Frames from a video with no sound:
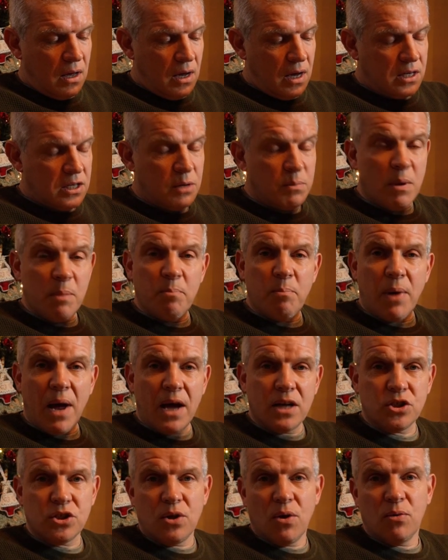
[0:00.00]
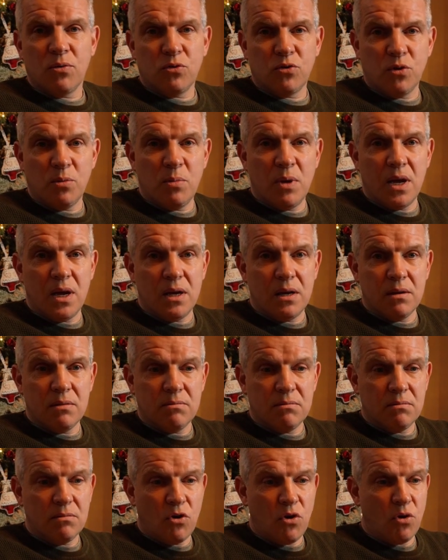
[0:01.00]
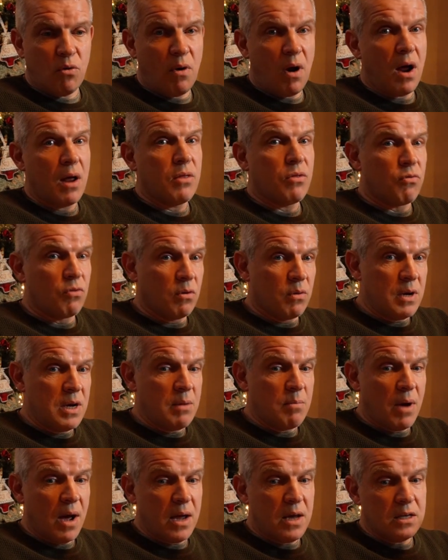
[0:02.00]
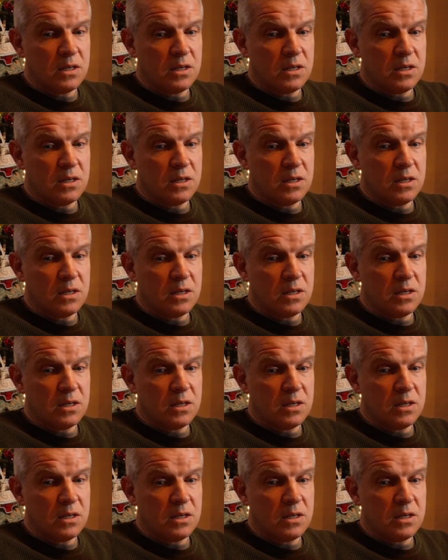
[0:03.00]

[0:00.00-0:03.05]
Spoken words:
It had been passed on to me, all right, through eBay.